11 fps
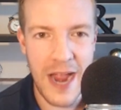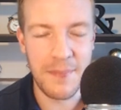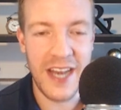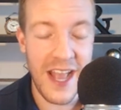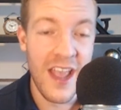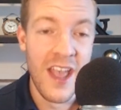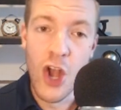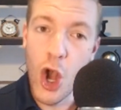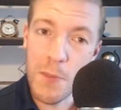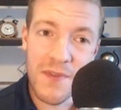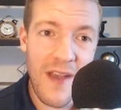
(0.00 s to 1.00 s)
today. Hope
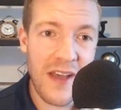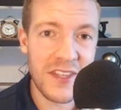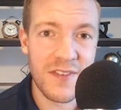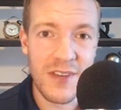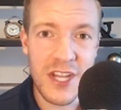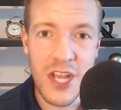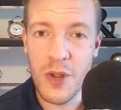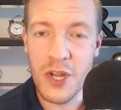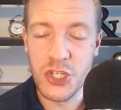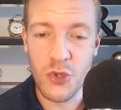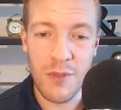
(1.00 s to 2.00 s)
you found this video
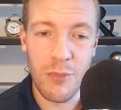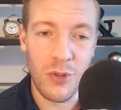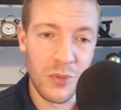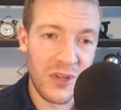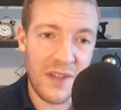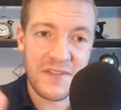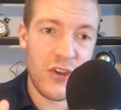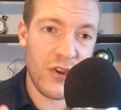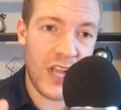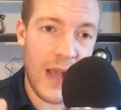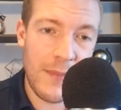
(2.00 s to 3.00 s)
enjoyable. Would love to hear your
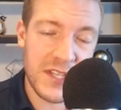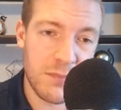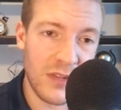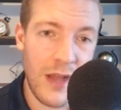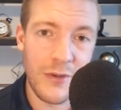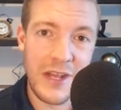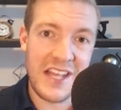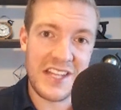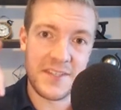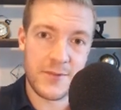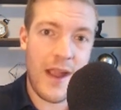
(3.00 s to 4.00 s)
comments below and hit that
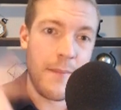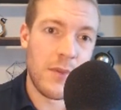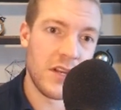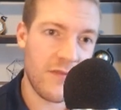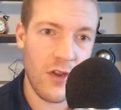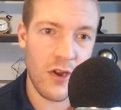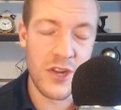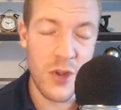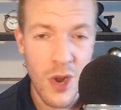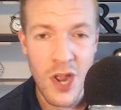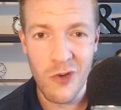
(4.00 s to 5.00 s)
subscribe button if you are new.
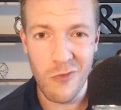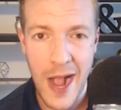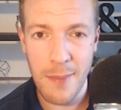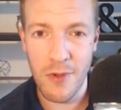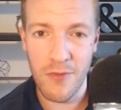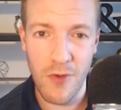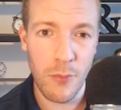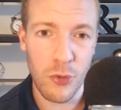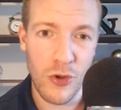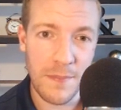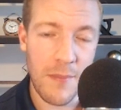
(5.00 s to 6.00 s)
Rob from
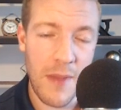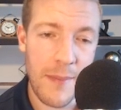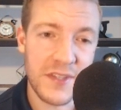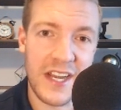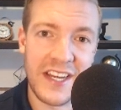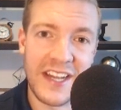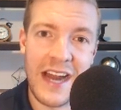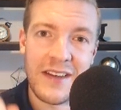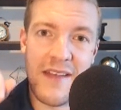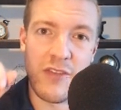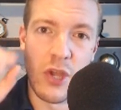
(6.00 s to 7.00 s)
Crypto Bobby signing out.
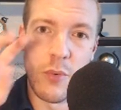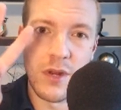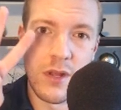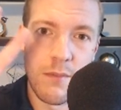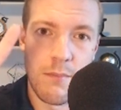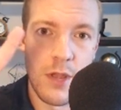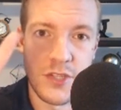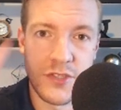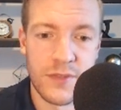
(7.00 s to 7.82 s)
Have a good one. Peace.